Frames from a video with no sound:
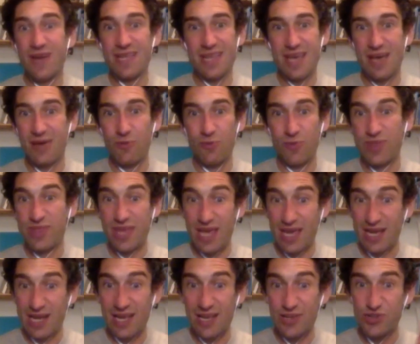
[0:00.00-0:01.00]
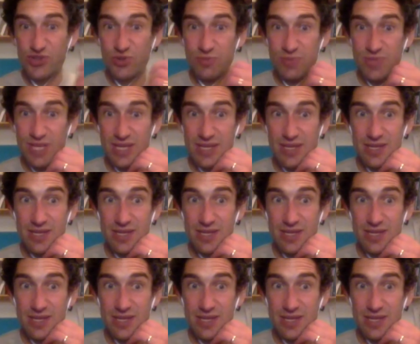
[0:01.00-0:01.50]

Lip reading: that with that classroom, then